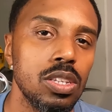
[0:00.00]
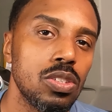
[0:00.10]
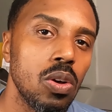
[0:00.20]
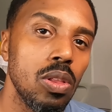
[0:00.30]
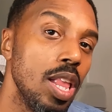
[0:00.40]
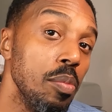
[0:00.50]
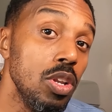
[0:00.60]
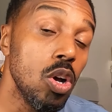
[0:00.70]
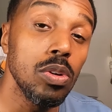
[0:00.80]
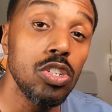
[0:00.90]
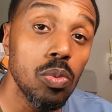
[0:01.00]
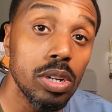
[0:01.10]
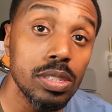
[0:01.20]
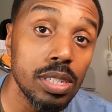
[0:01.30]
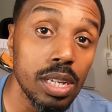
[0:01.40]
So let me know what you
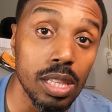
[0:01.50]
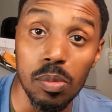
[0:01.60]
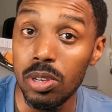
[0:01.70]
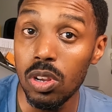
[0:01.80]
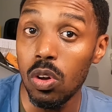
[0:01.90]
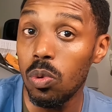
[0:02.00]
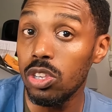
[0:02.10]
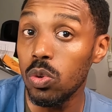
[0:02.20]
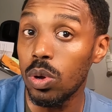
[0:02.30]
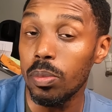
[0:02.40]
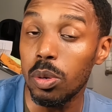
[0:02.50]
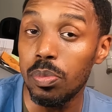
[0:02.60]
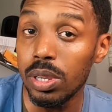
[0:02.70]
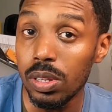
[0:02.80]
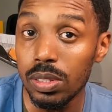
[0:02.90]
want to see. Let me know what you want me
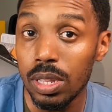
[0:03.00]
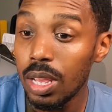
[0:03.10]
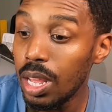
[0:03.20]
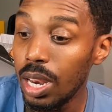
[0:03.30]
to build.